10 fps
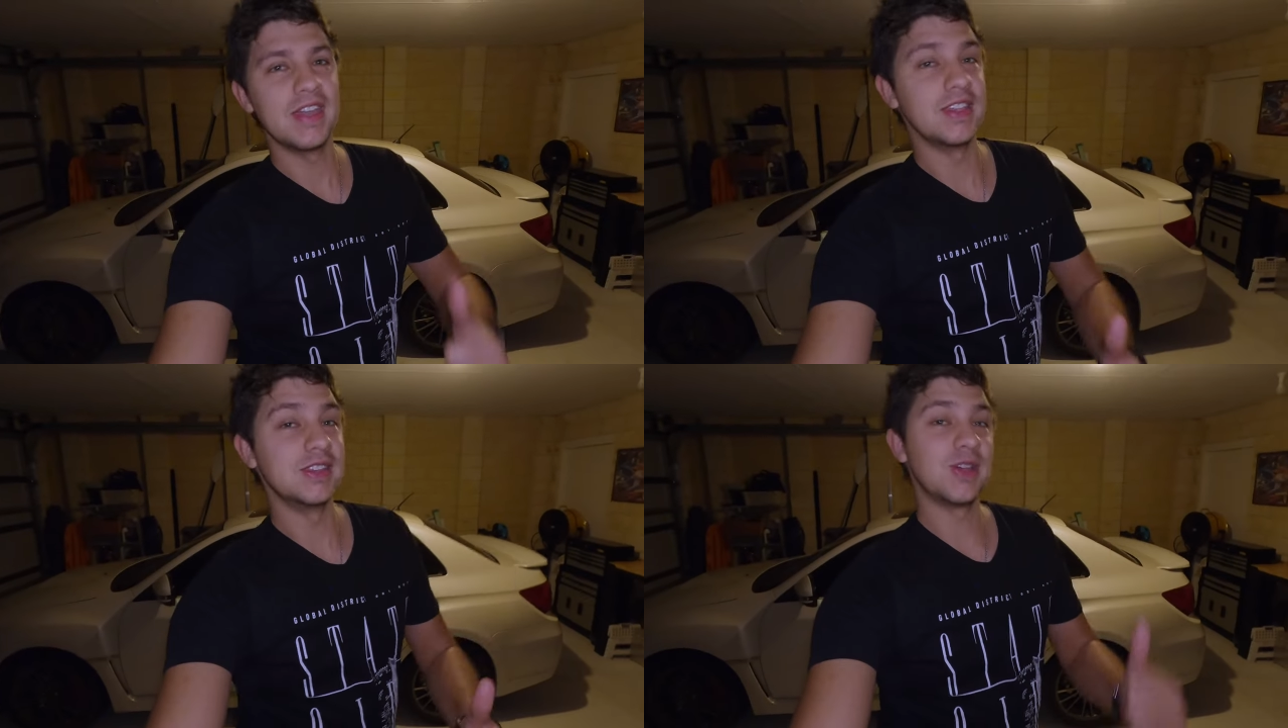
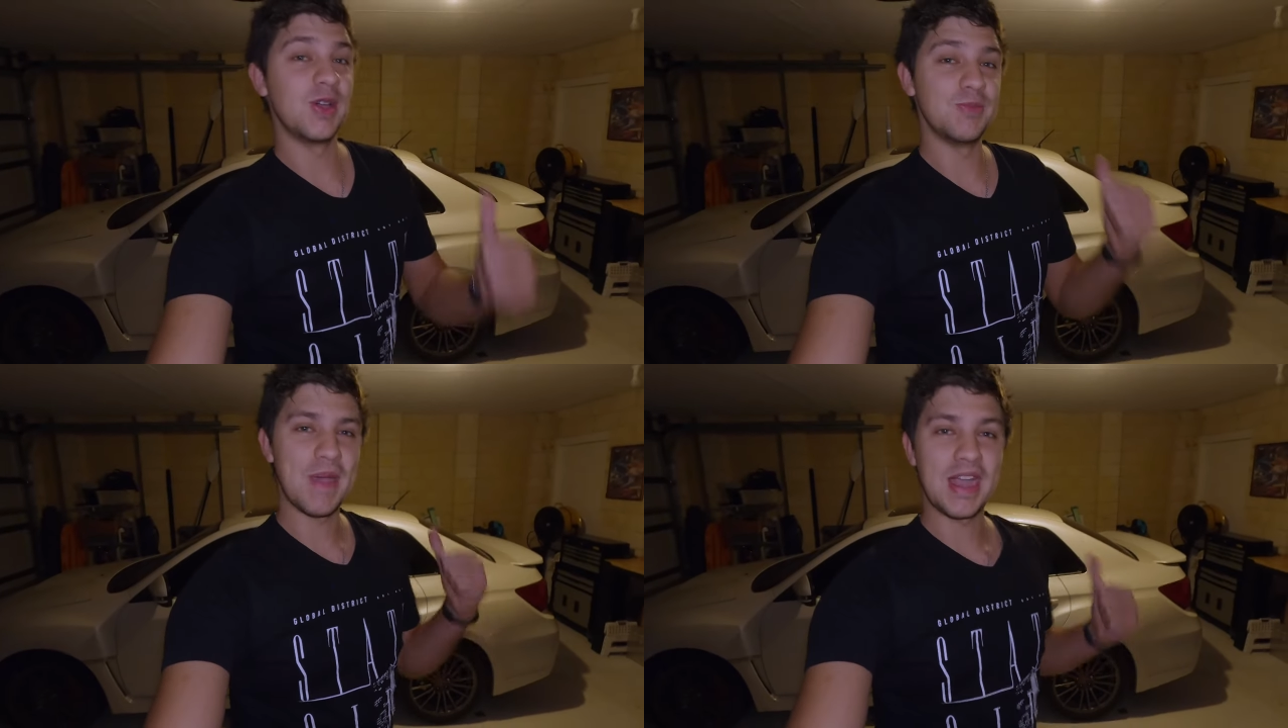and then
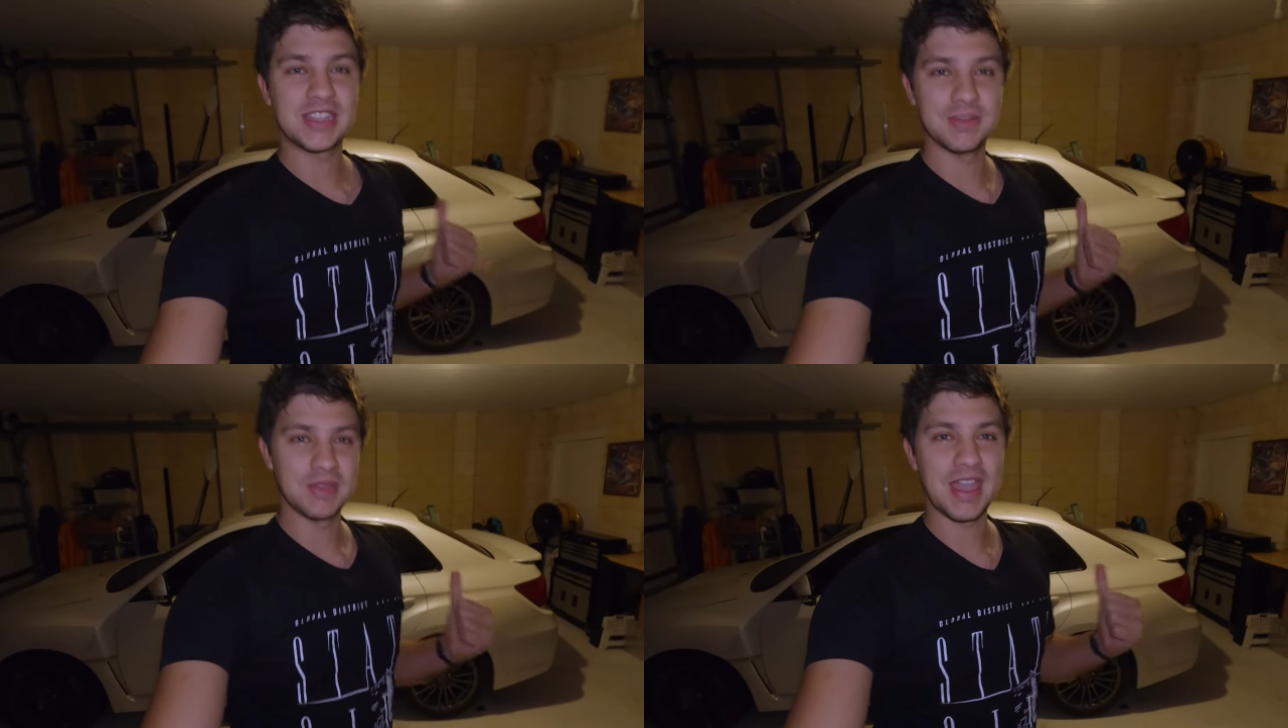towed
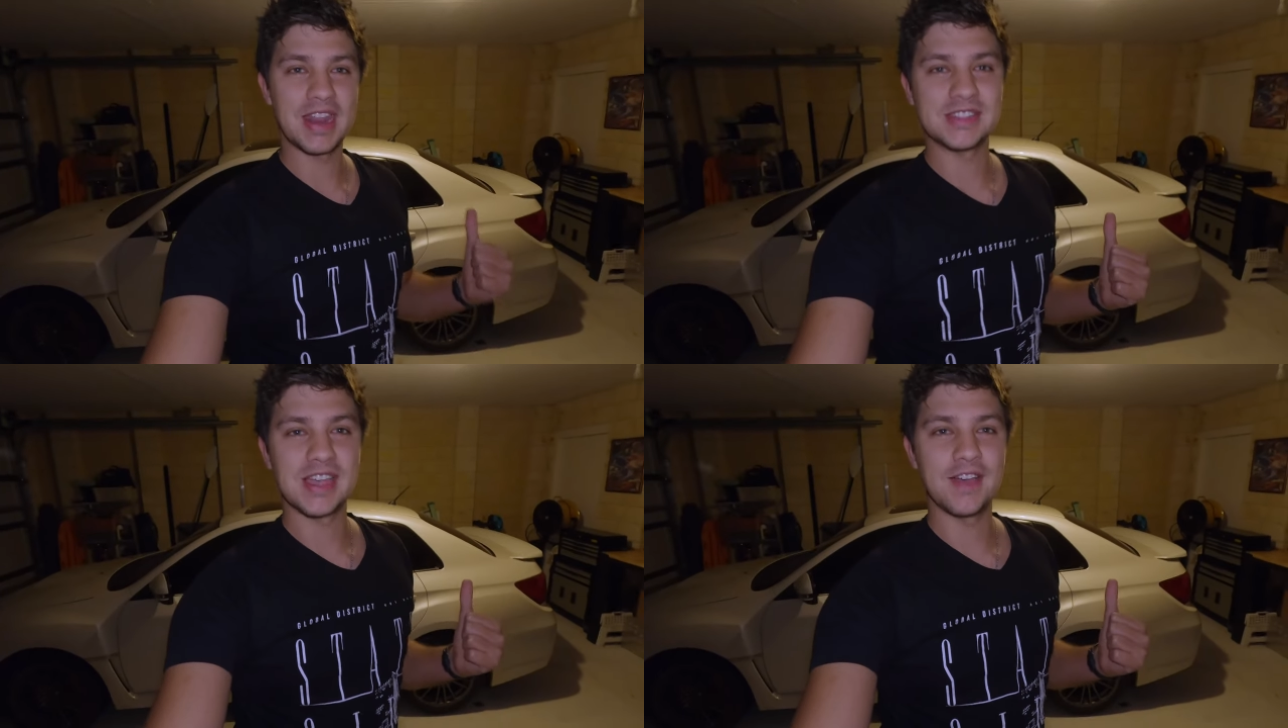back to the
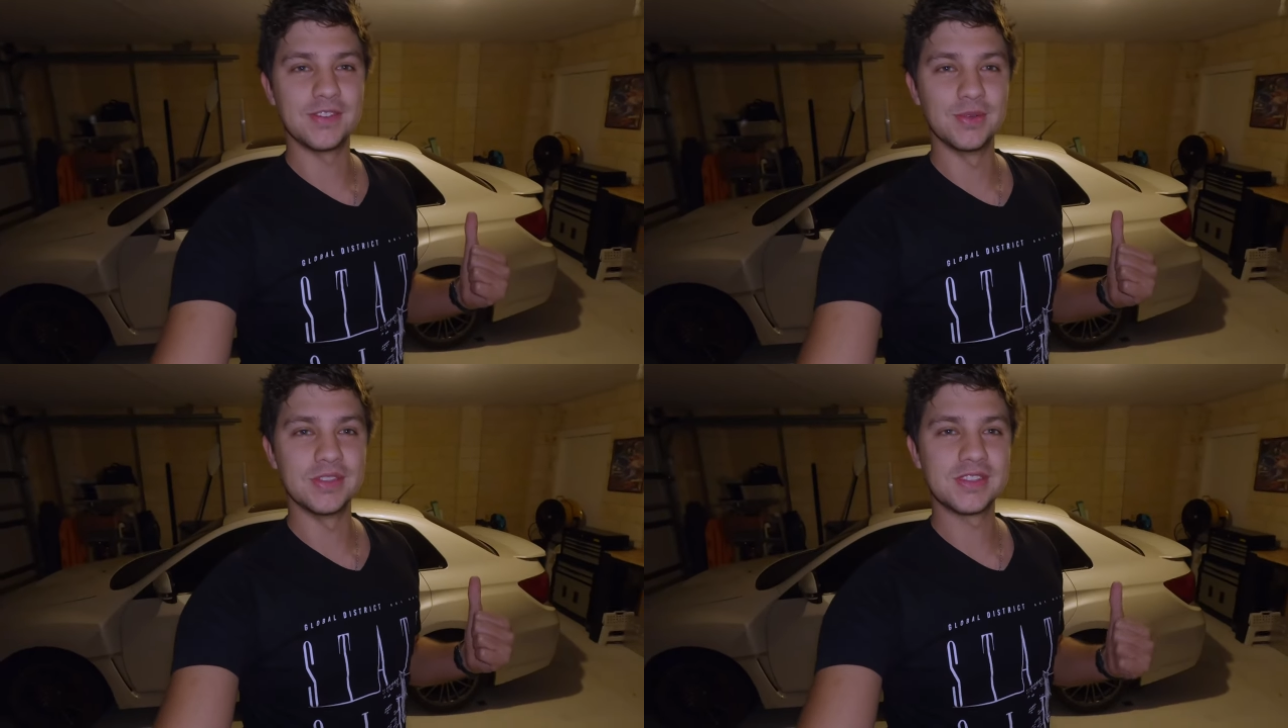mechanics
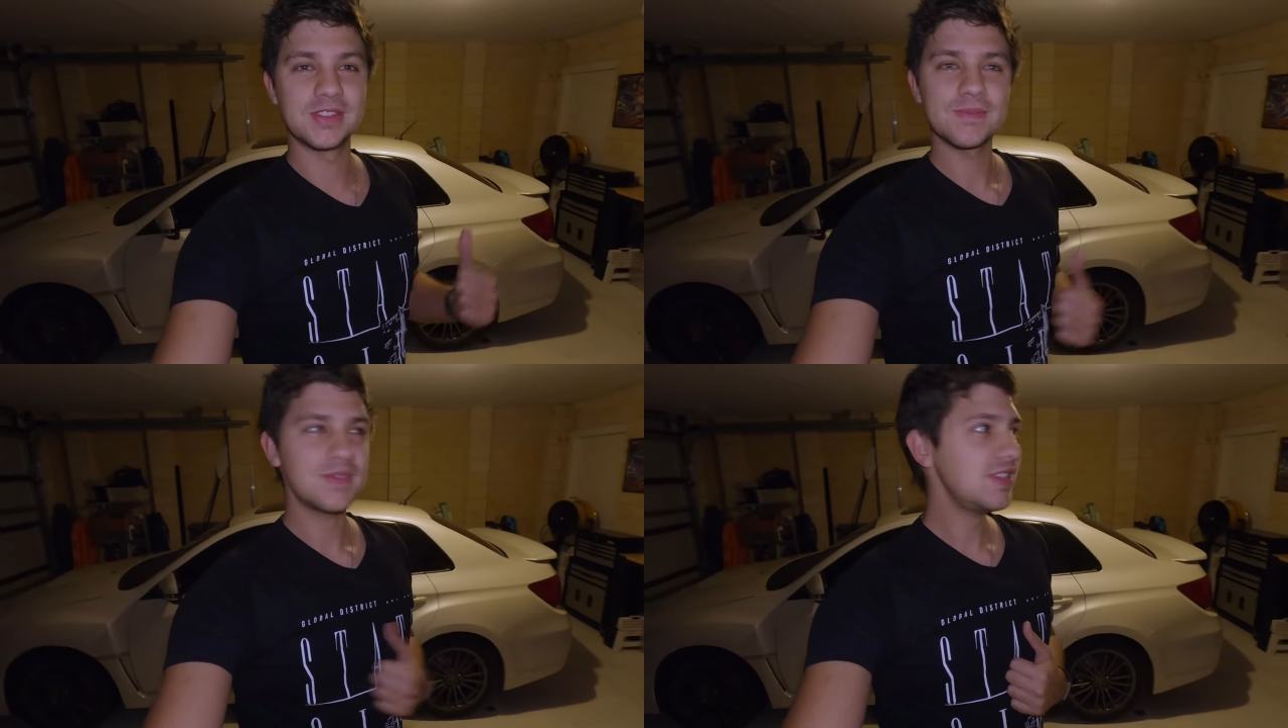
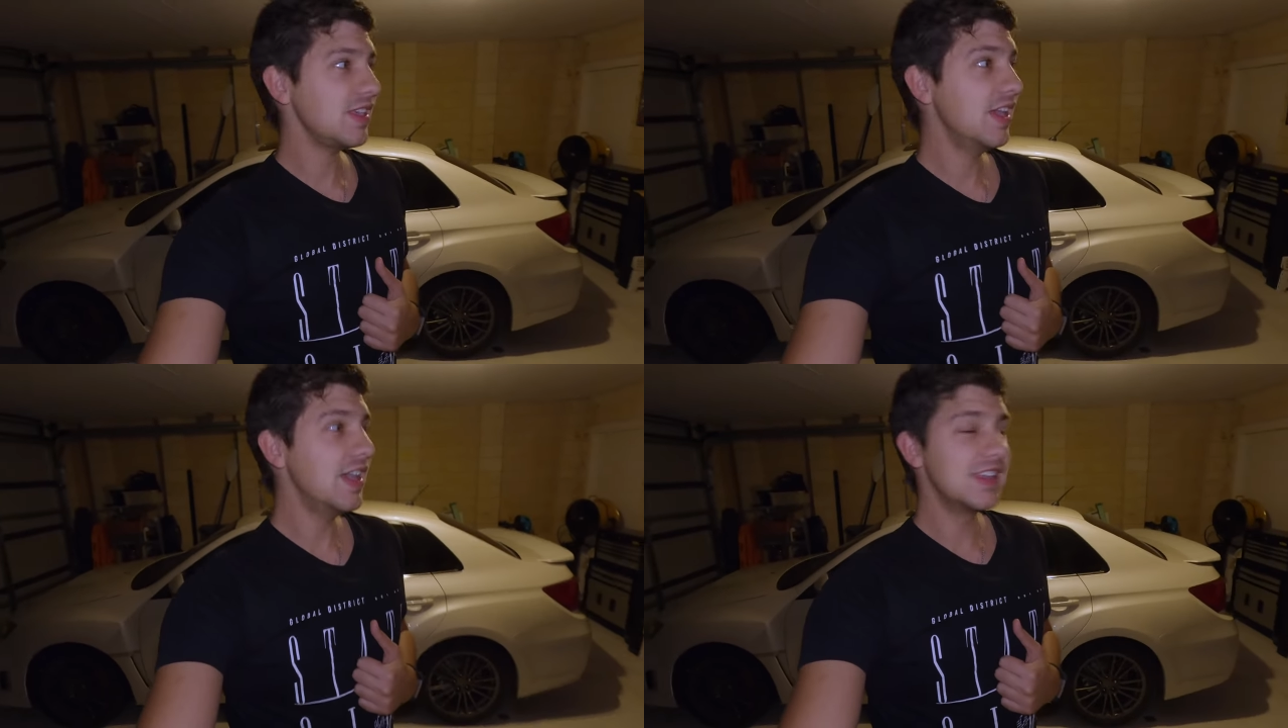afterwards.
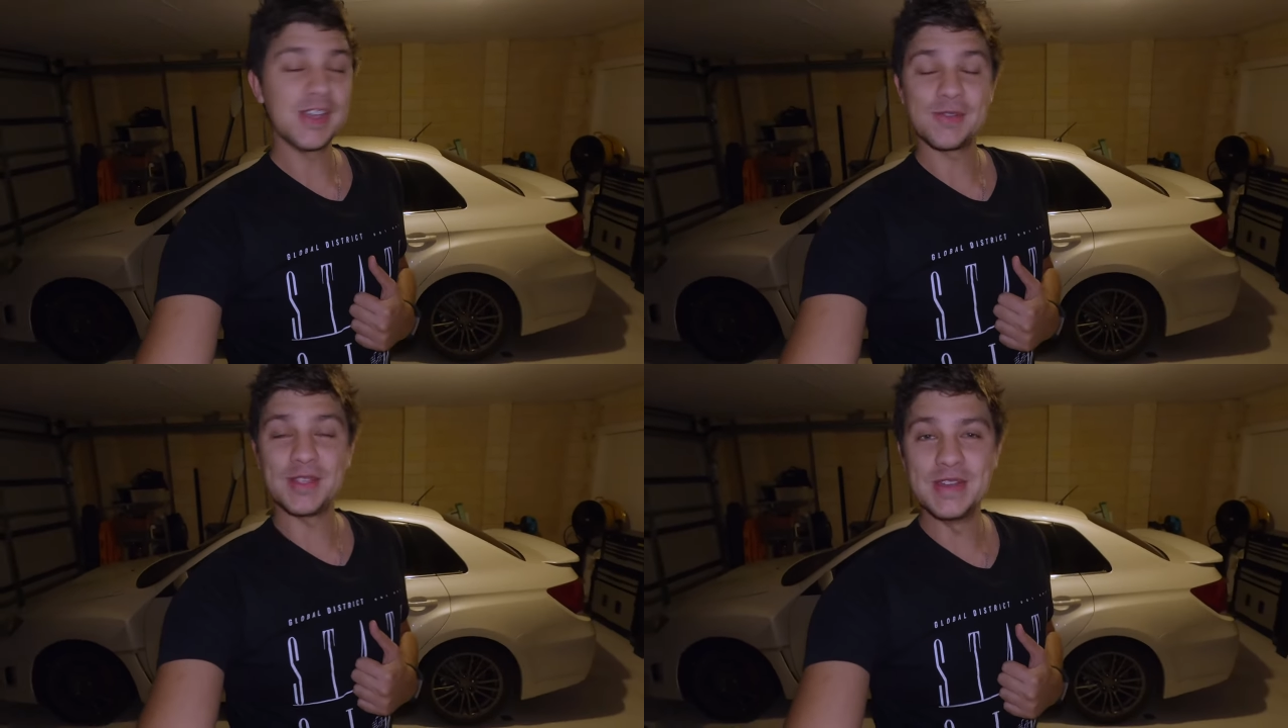
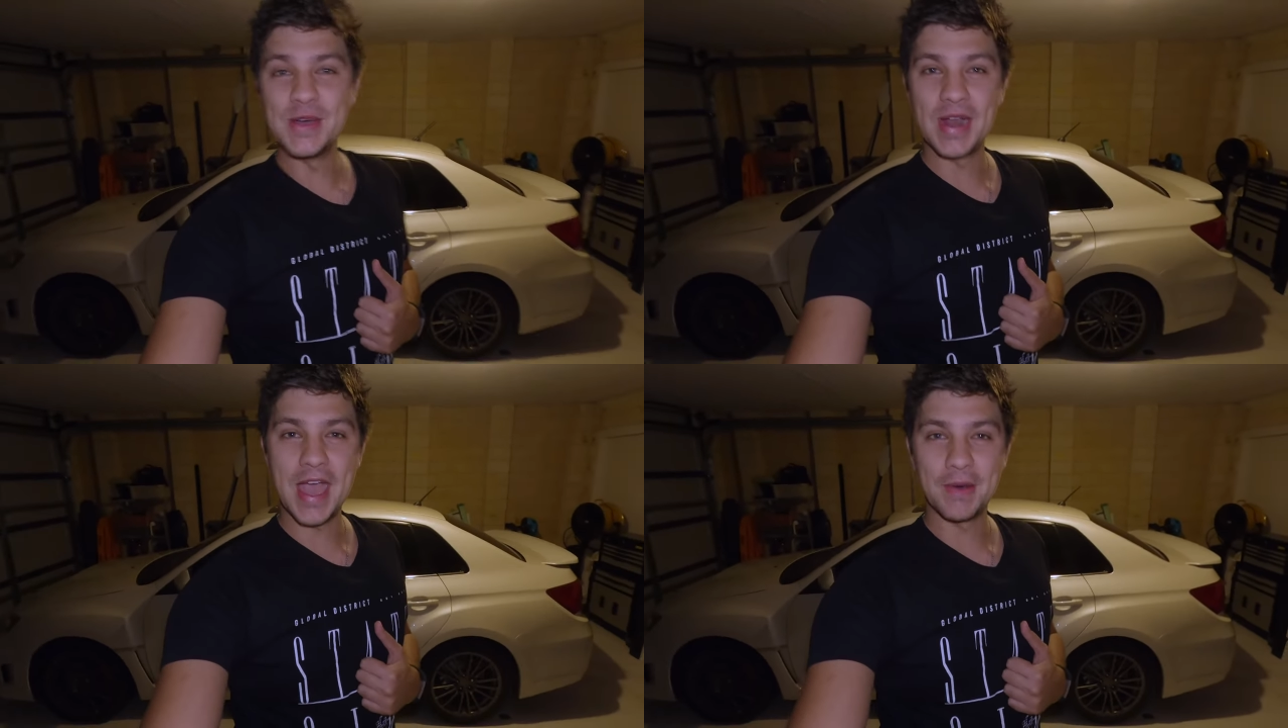Definitely
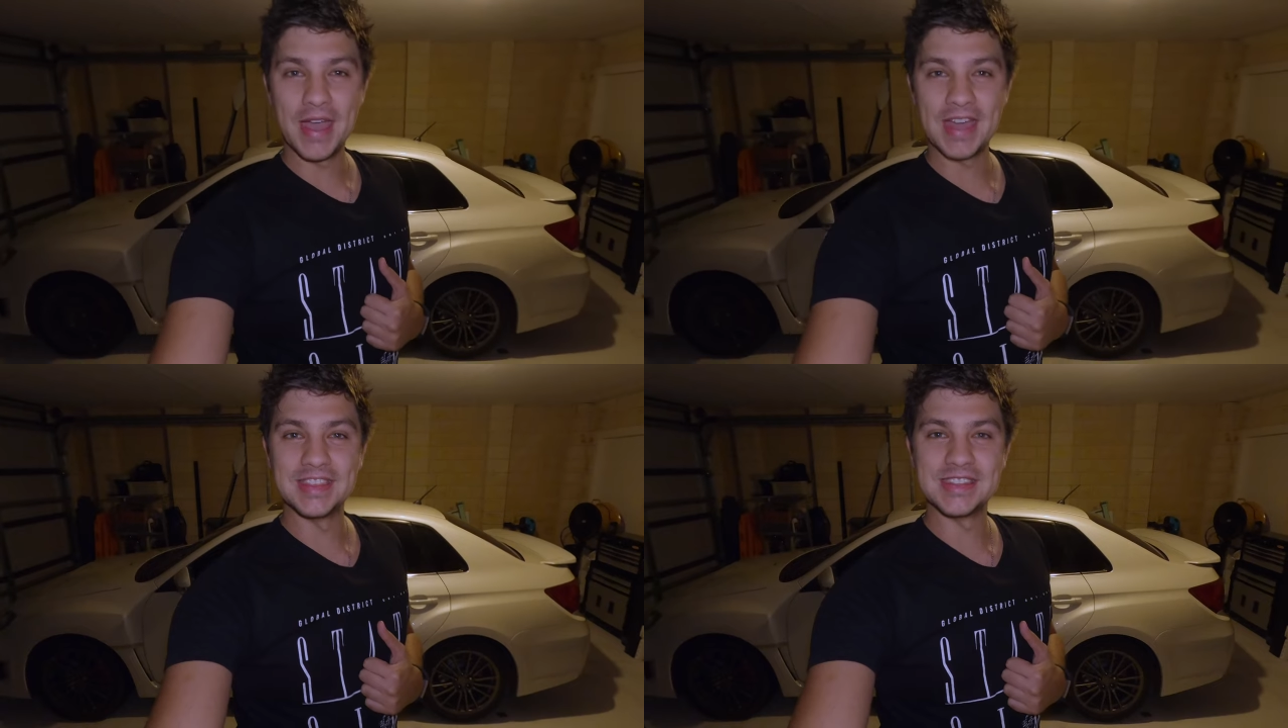not how
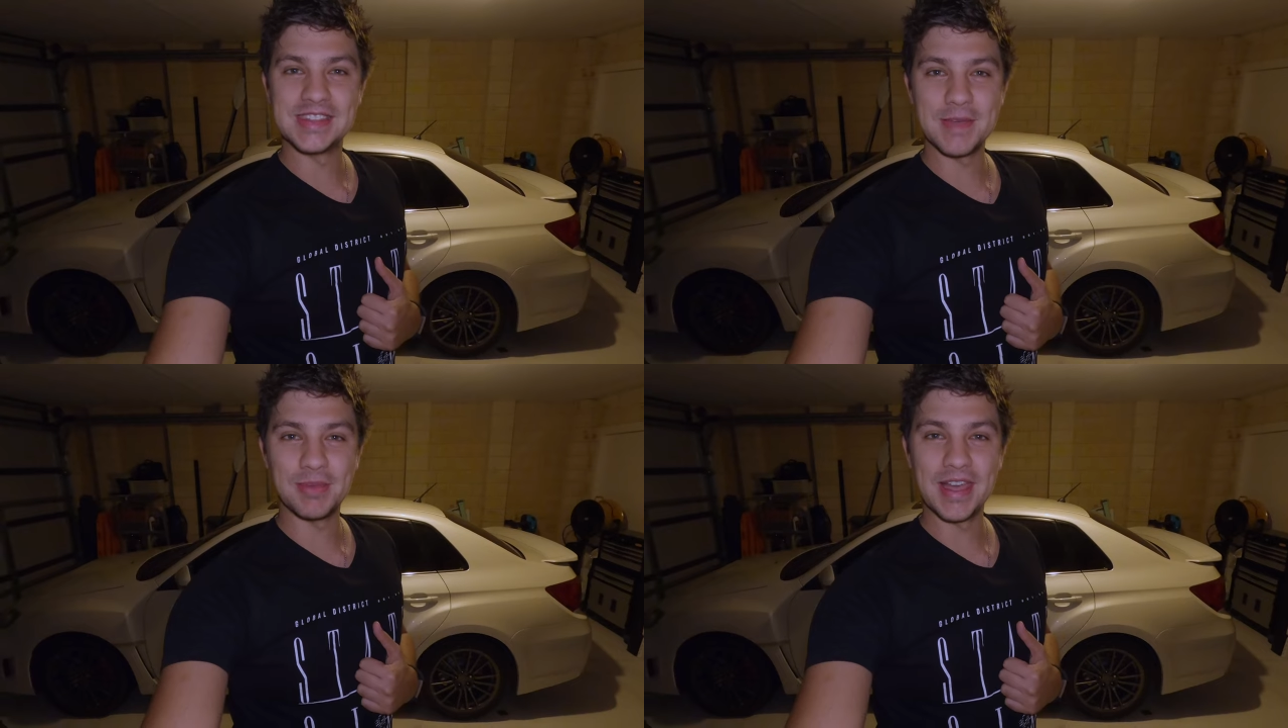I had this day